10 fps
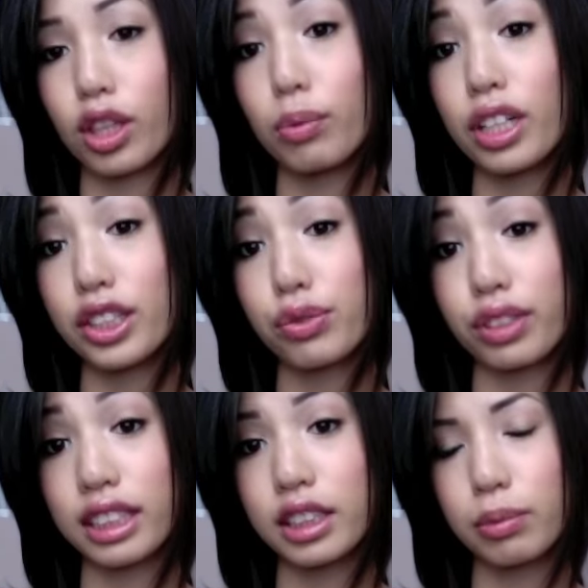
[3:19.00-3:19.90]
Their brush is
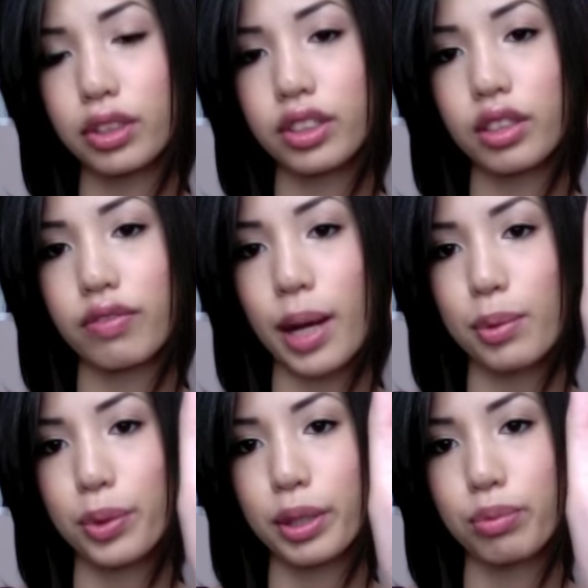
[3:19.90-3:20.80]
really similar to the
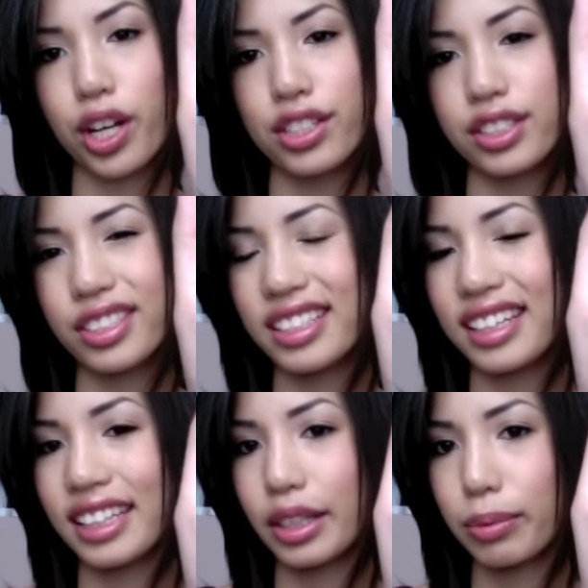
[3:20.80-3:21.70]
Fiberwig brush. It's just a
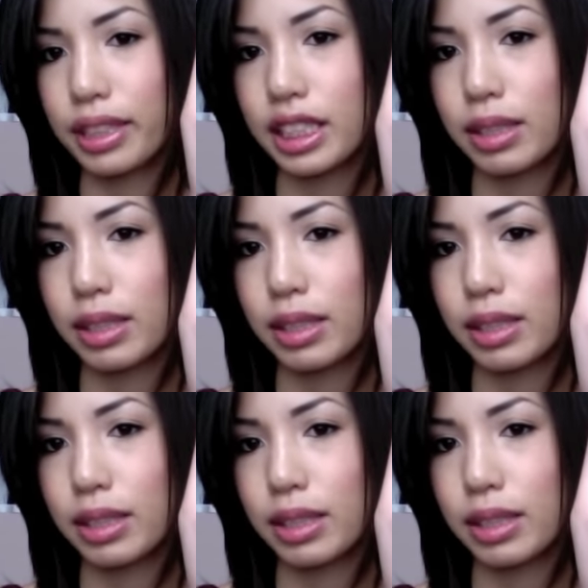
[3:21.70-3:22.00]
little bit